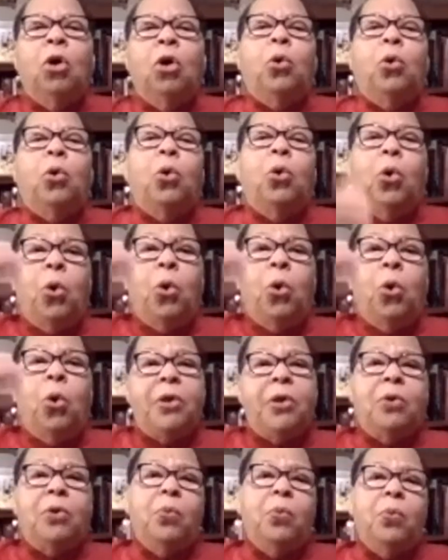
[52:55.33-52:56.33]
Who are the
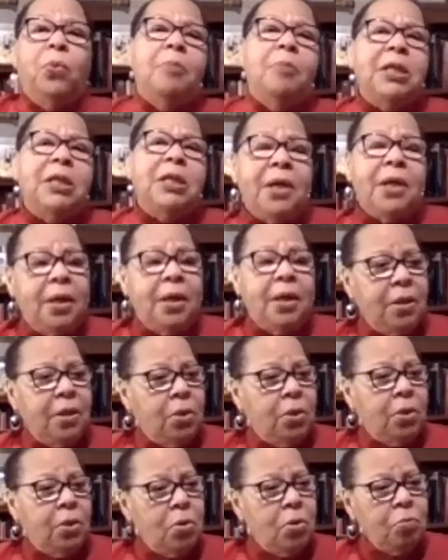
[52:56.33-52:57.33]
women
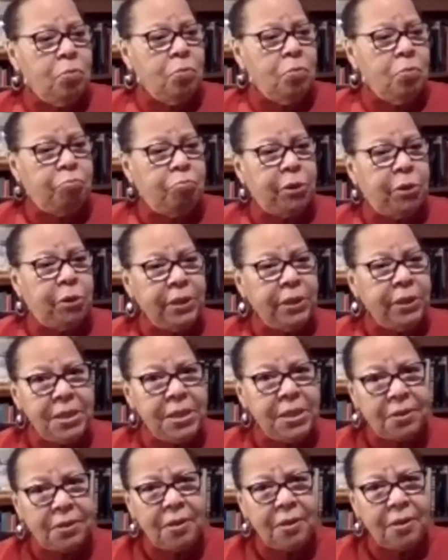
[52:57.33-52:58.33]
whom
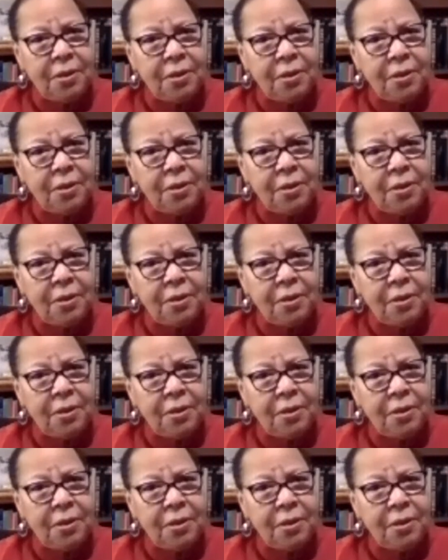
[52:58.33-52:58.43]
police